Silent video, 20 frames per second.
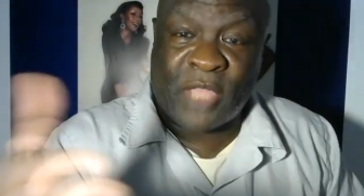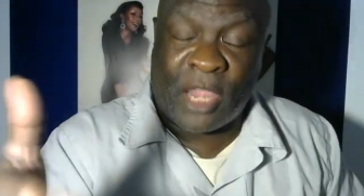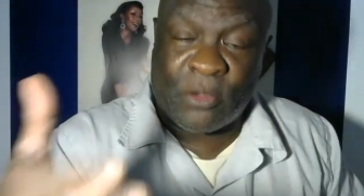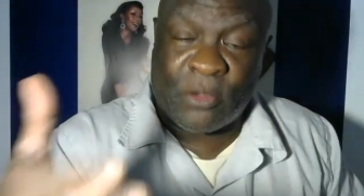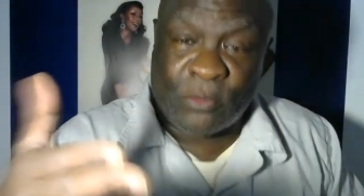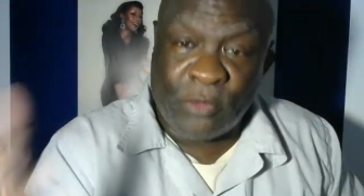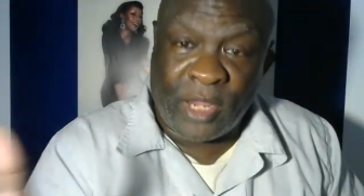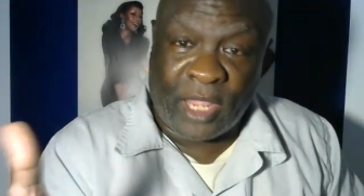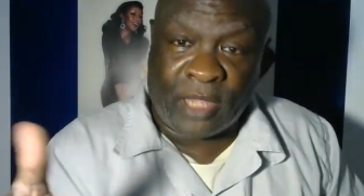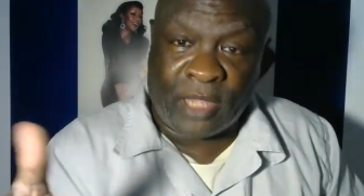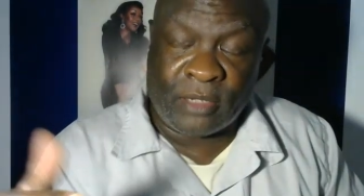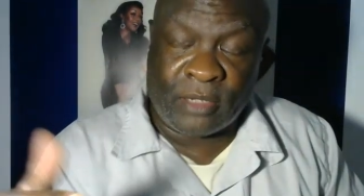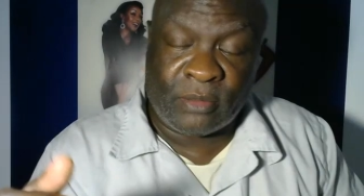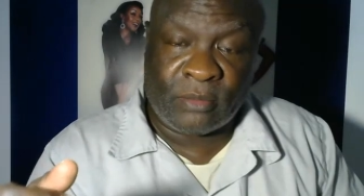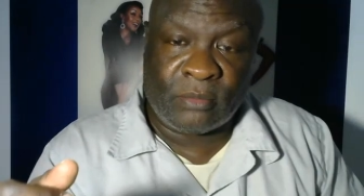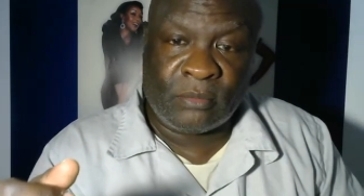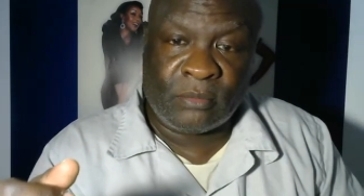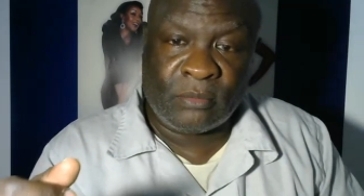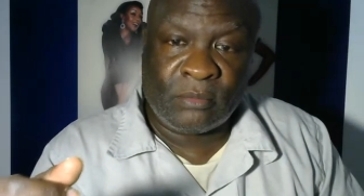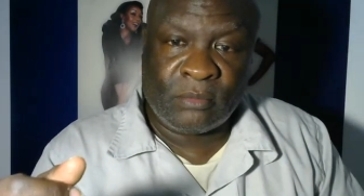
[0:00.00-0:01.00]
that rent.
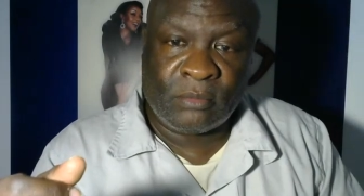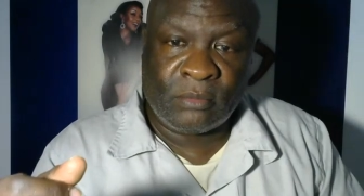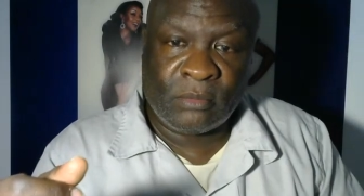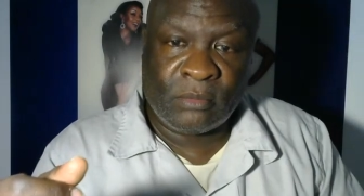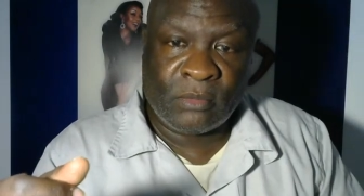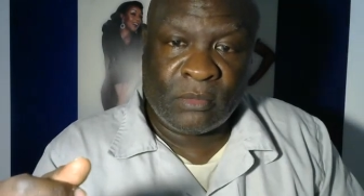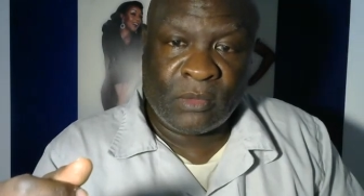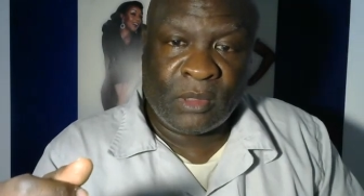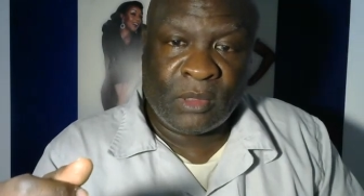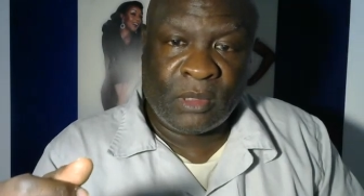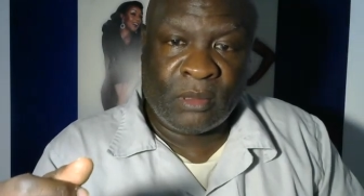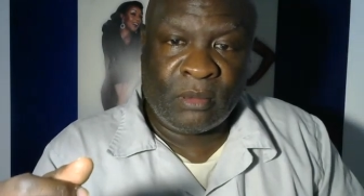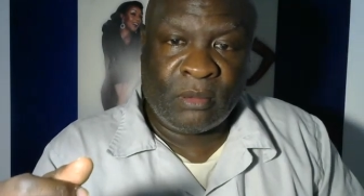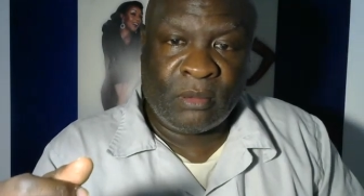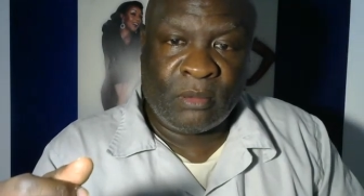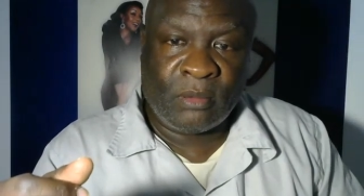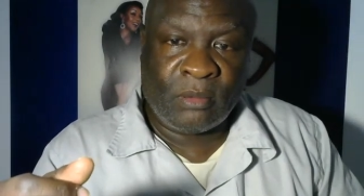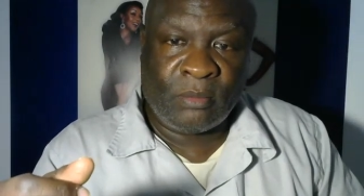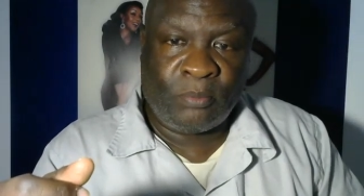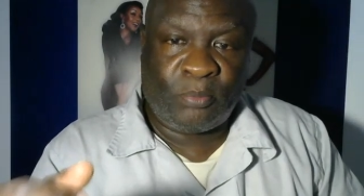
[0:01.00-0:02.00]

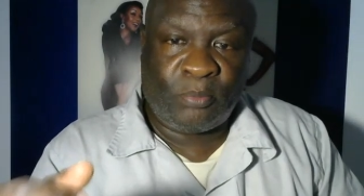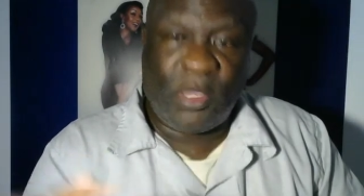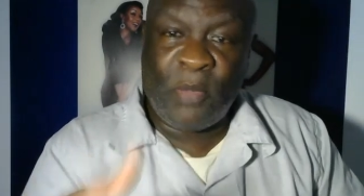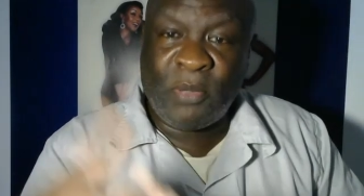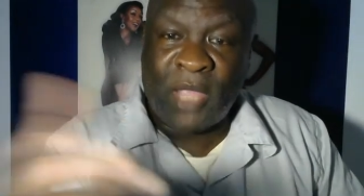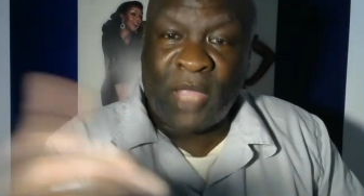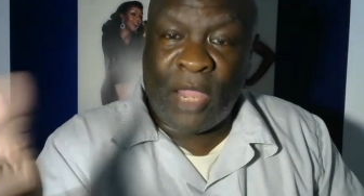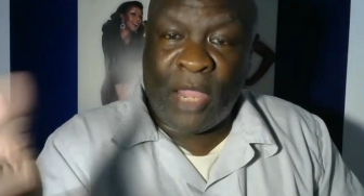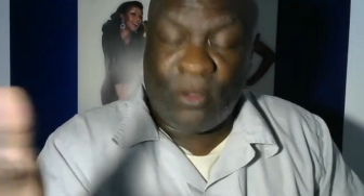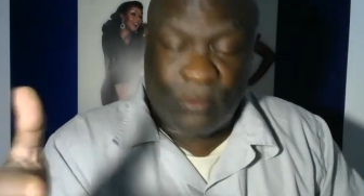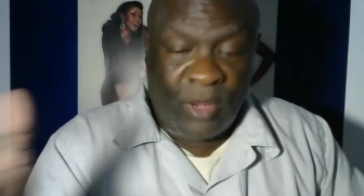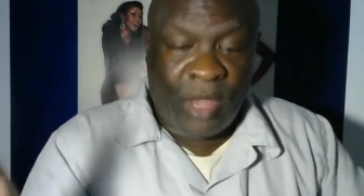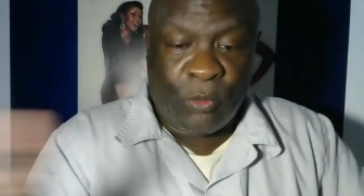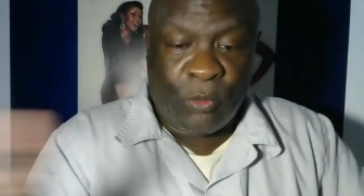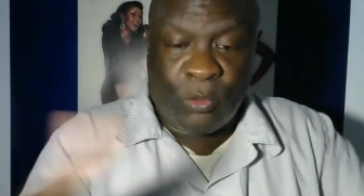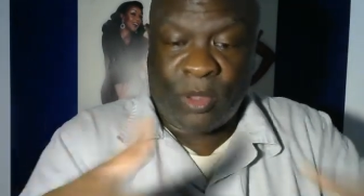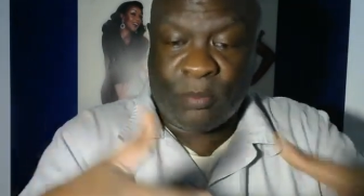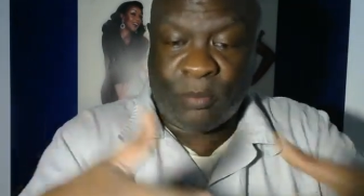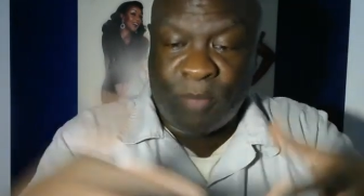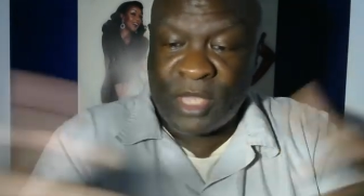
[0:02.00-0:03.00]
People that
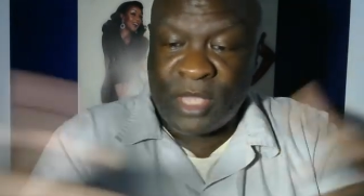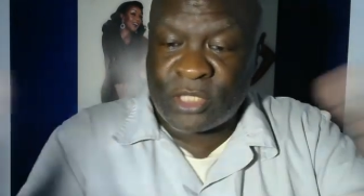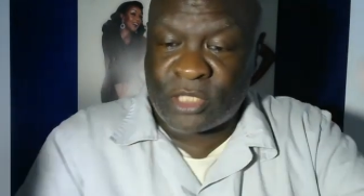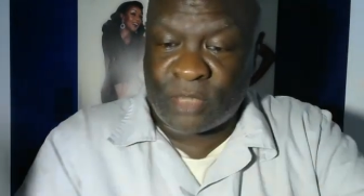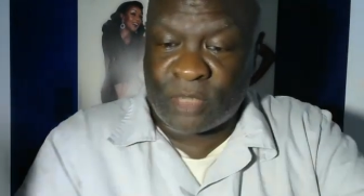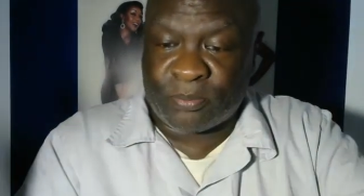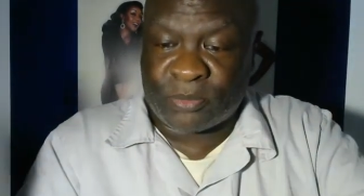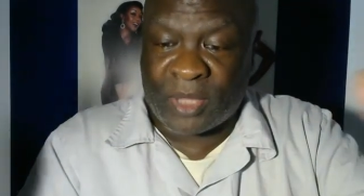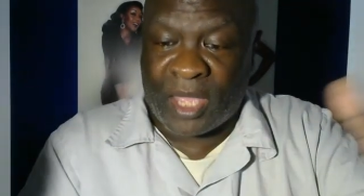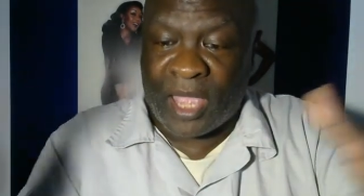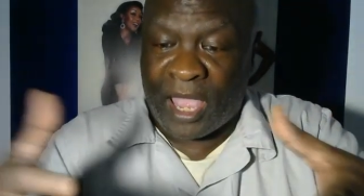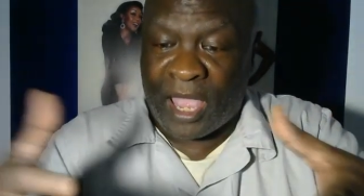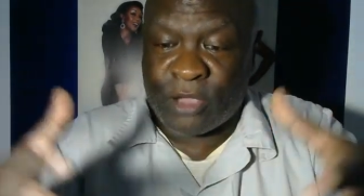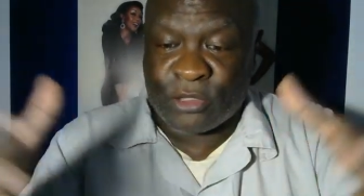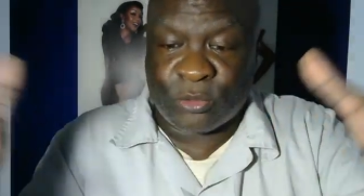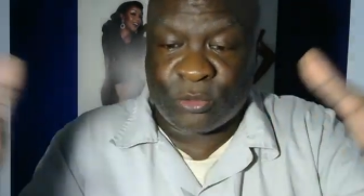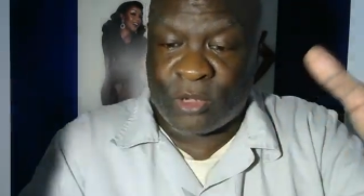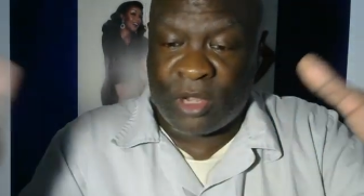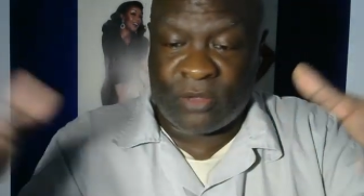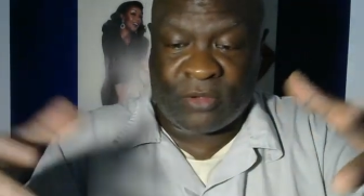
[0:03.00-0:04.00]
rent will mess up the
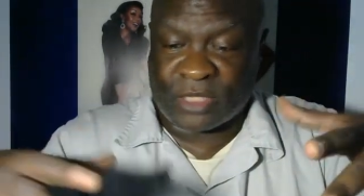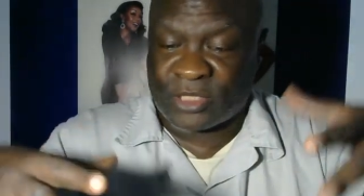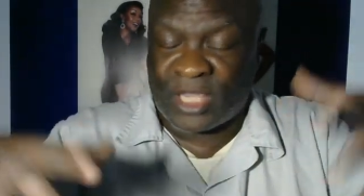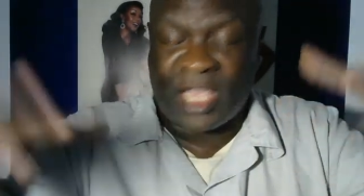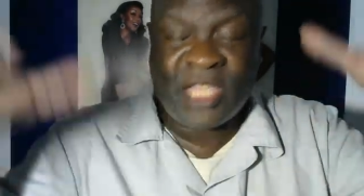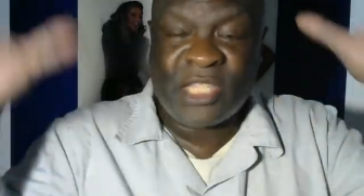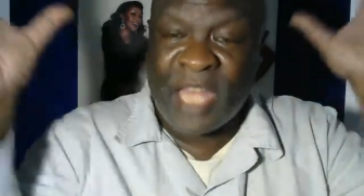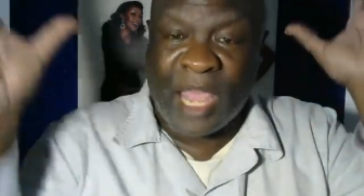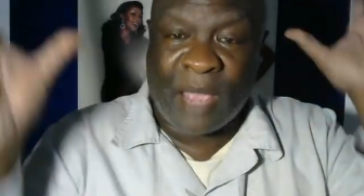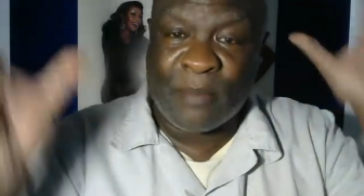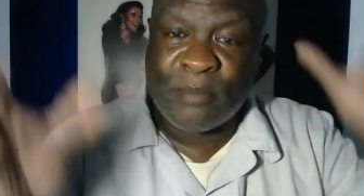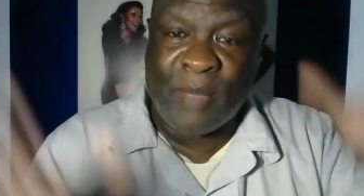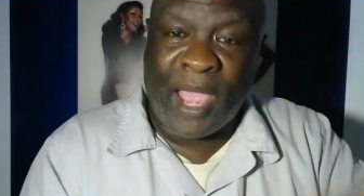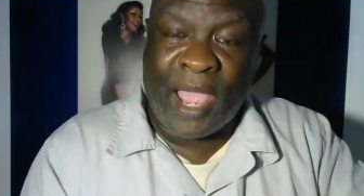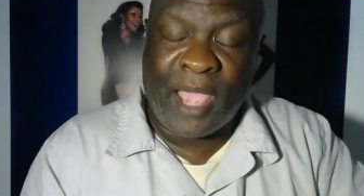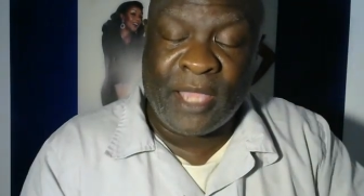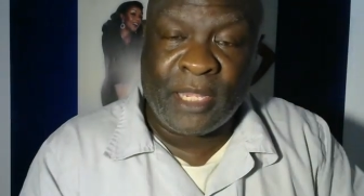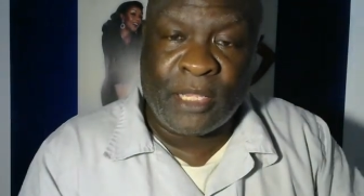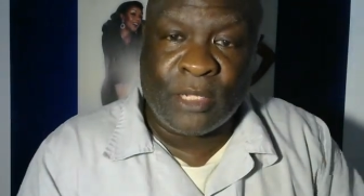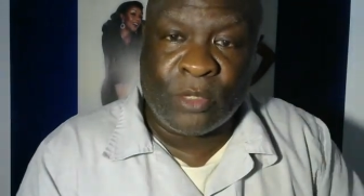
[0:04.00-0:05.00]
house or whatever because that's not
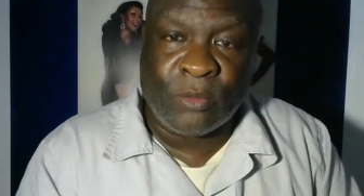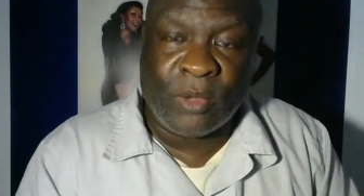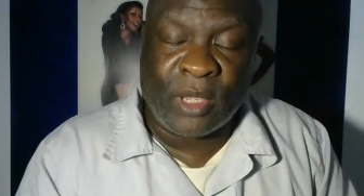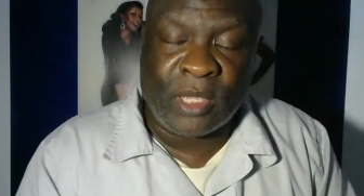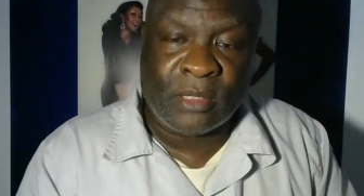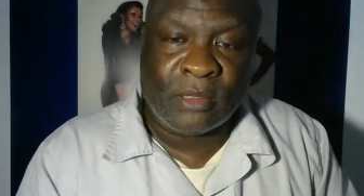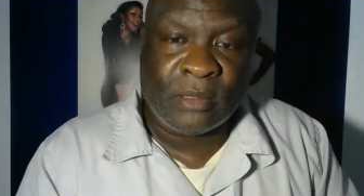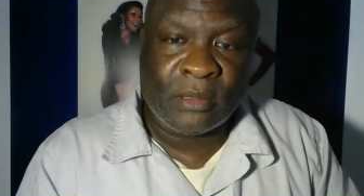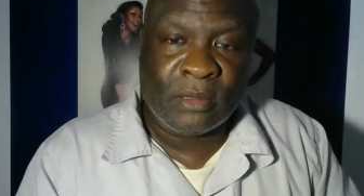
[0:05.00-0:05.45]
mine anyway.